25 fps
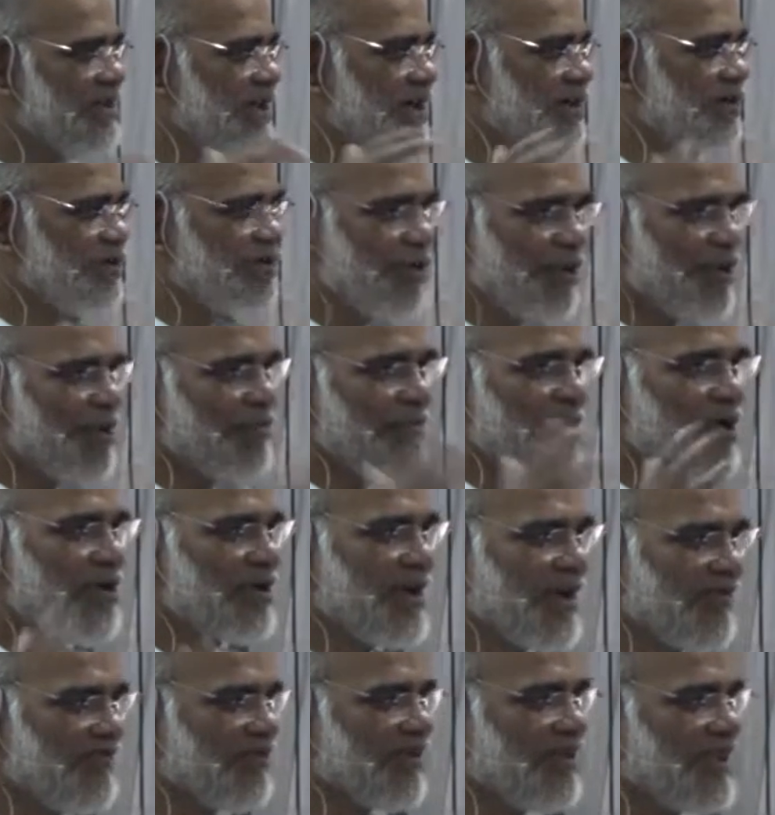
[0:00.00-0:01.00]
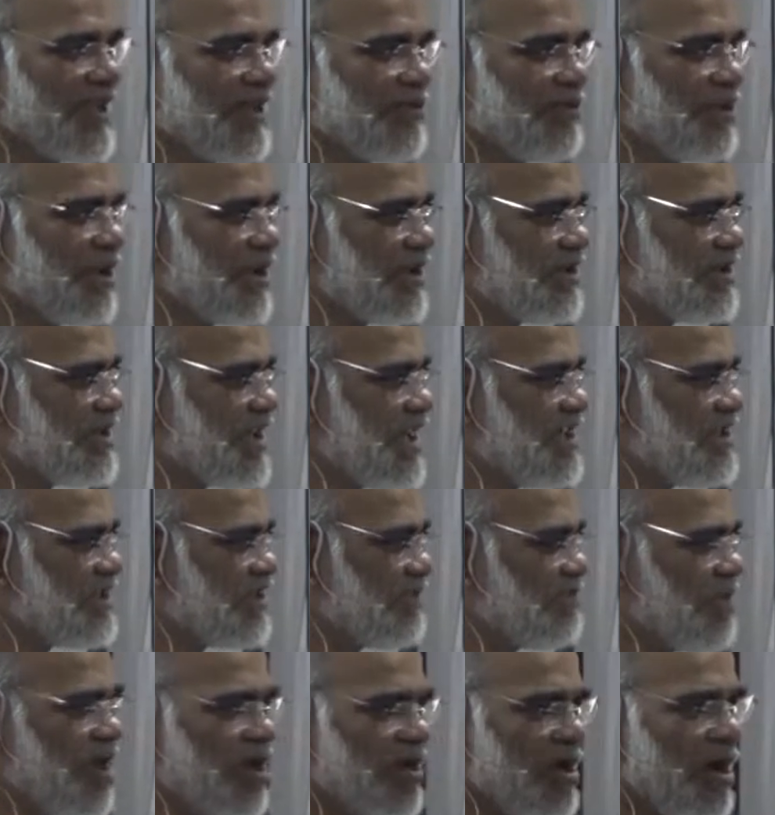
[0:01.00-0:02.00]
and go about everything with a sense
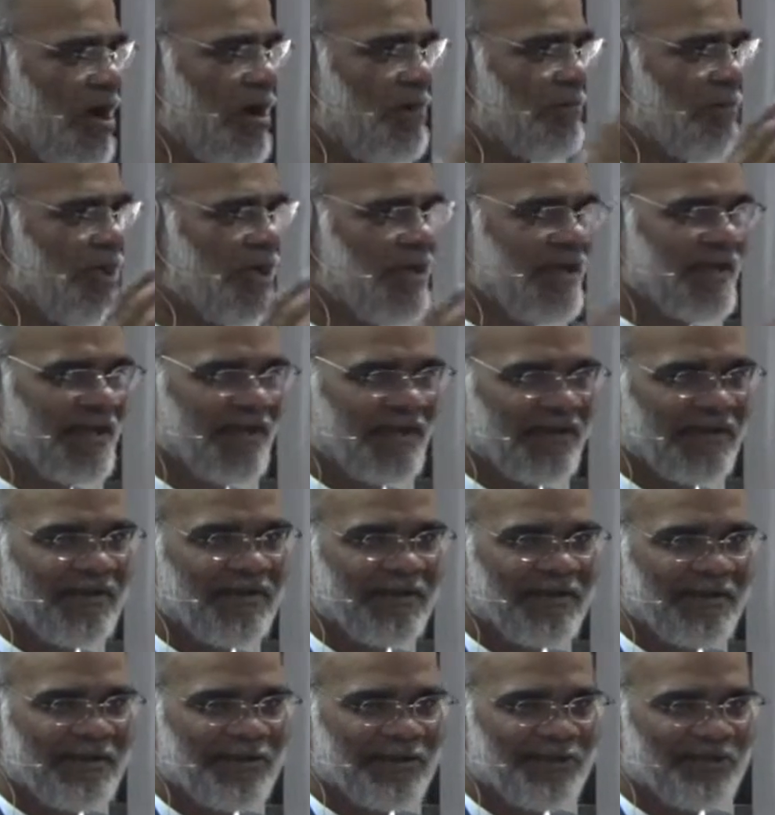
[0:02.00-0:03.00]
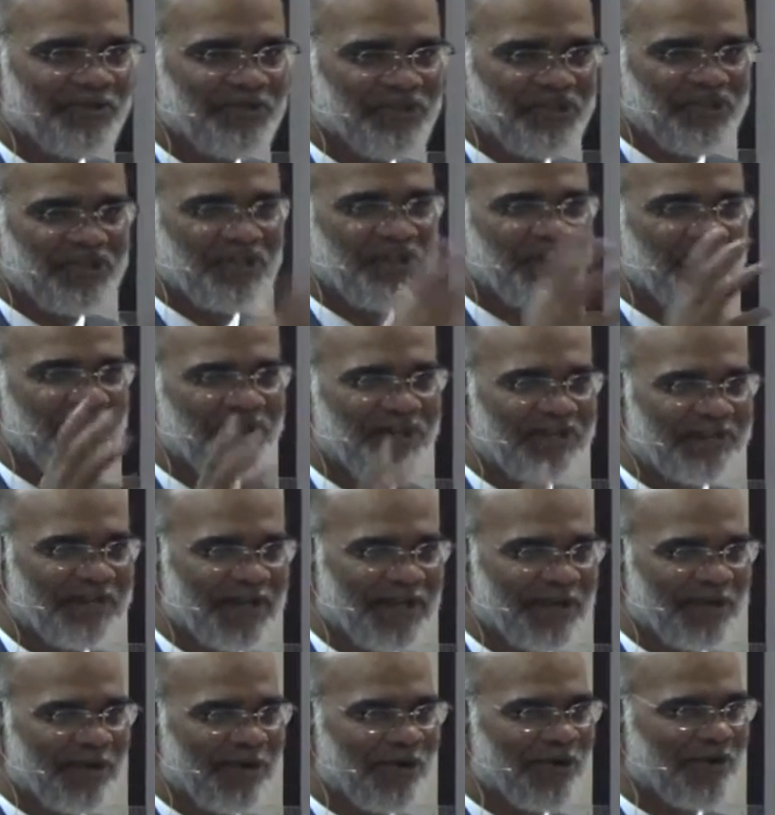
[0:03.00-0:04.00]
of bonhomie and cheer
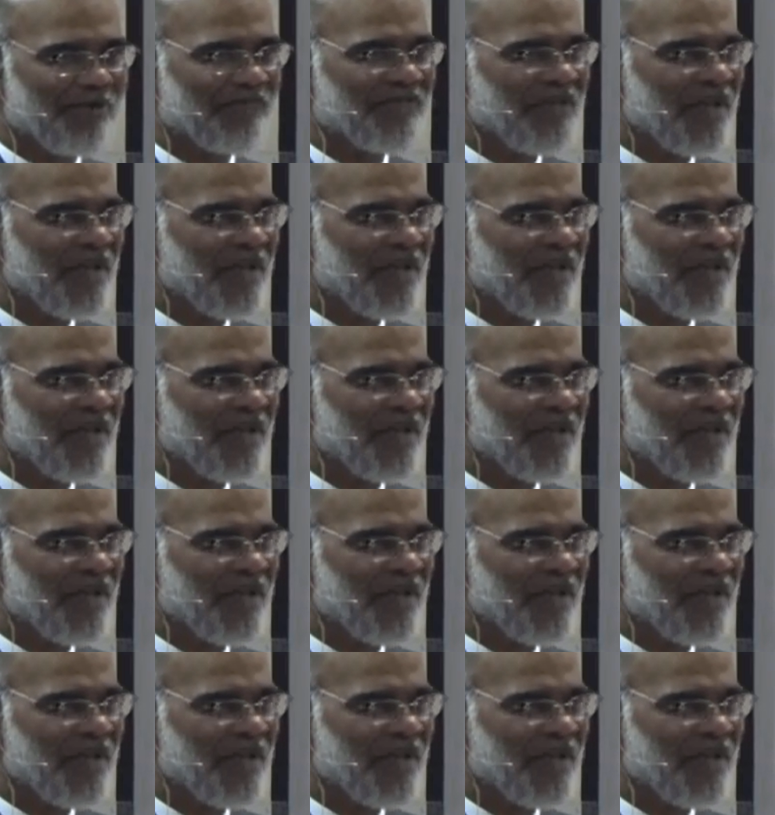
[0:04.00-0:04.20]
and all of